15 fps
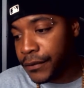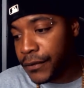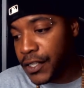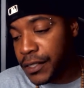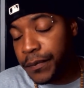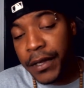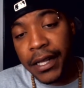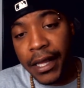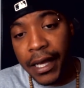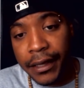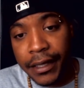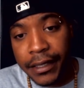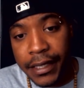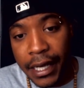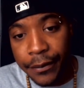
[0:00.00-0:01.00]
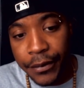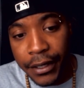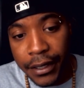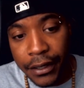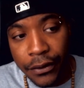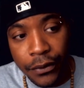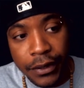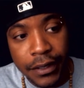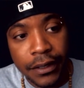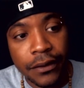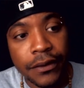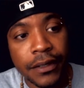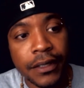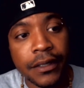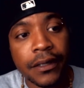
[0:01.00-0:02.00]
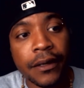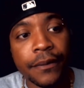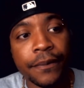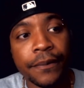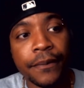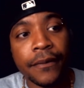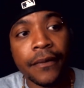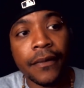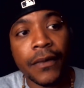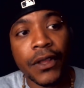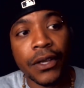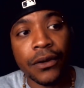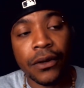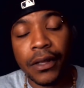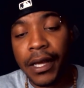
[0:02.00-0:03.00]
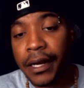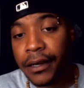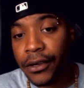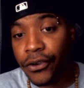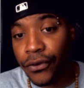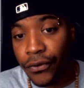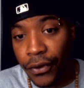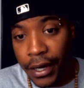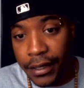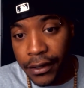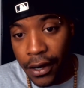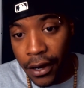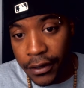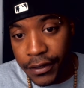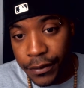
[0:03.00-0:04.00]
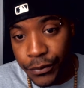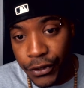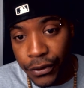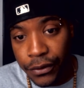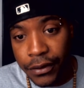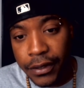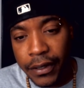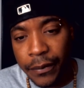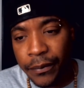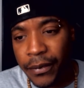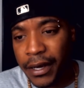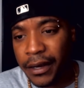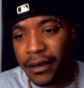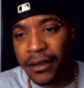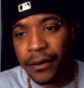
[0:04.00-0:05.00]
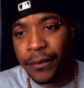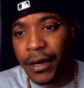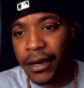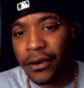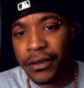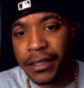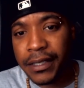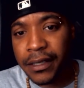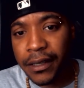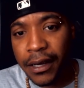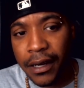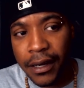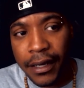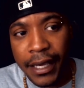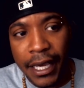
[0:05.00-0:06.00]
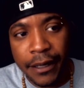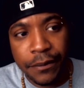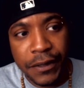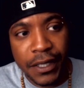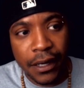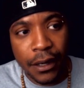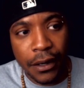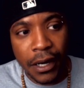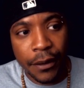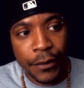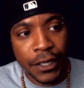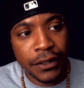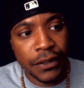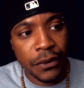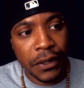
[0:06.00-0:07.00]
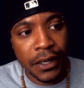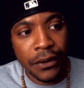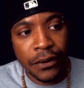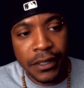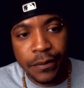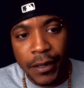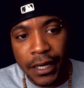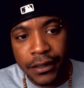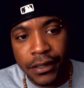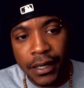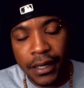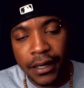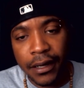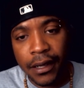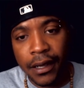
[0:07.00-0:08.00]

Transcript: There's been a lot of things happening in the EOS ecosystem. You know, a lot of great, awesome news about all these games that are coming to the EOS blockchain.